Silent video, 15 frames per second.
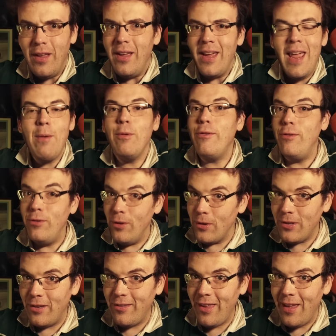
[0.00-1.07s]
It was
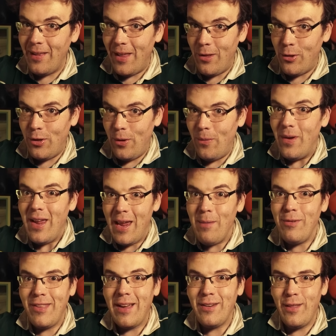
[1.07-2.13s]
not a skill issue. It
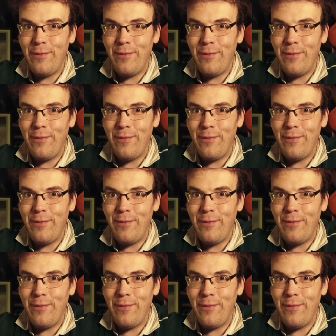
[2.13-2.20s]
was down to